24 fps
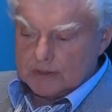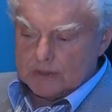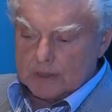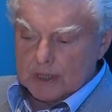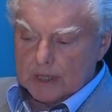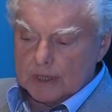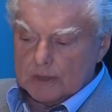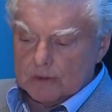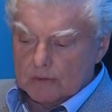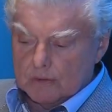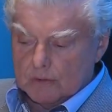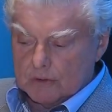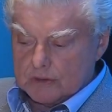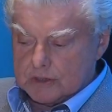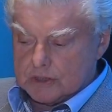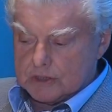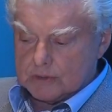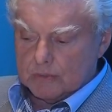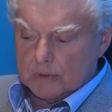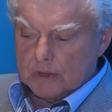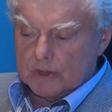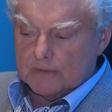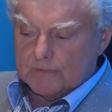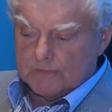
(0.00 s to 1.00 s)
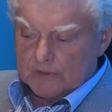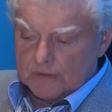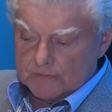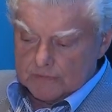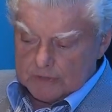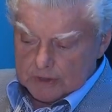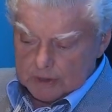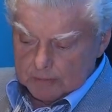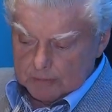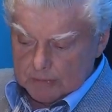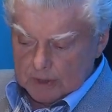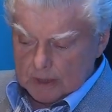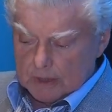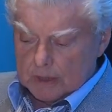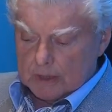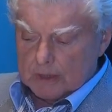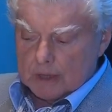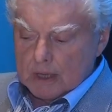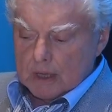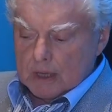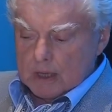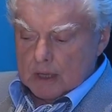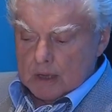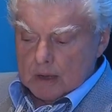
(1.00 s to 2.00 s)
second horse is worth 50
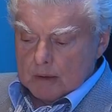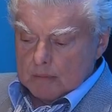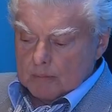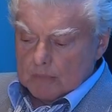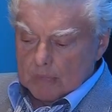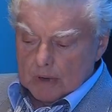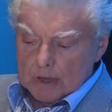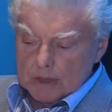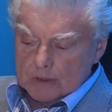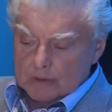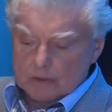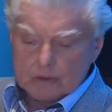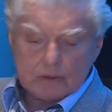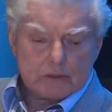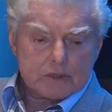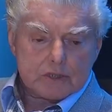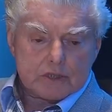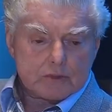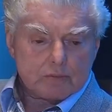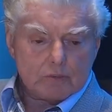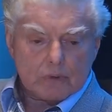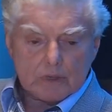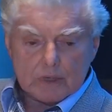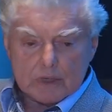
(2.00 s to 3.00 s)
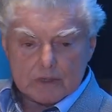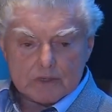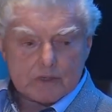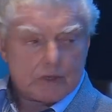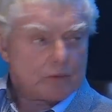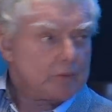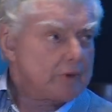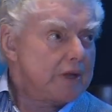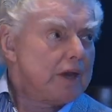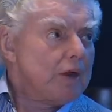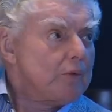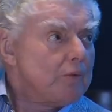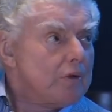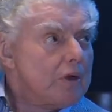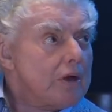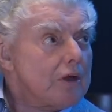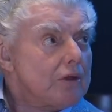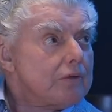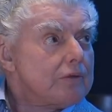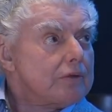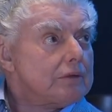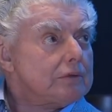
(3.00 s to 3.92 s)
million. My goodness, what is the winner worth?